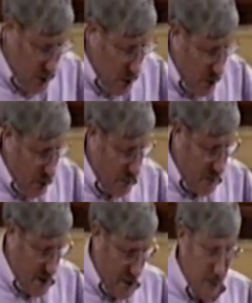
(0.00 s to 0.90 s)
your
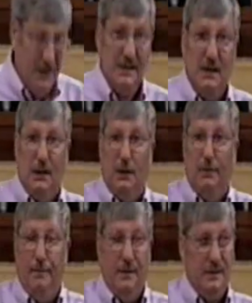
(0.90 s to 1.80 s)
father is ill."
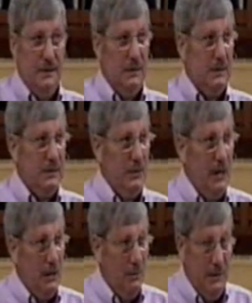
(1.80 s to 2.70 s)
This is
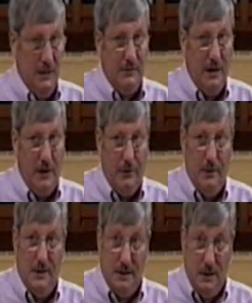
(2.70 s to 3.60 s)
Jacob, his father,
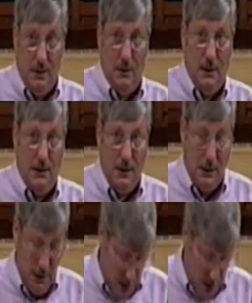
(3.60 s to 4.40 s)
is ill. And he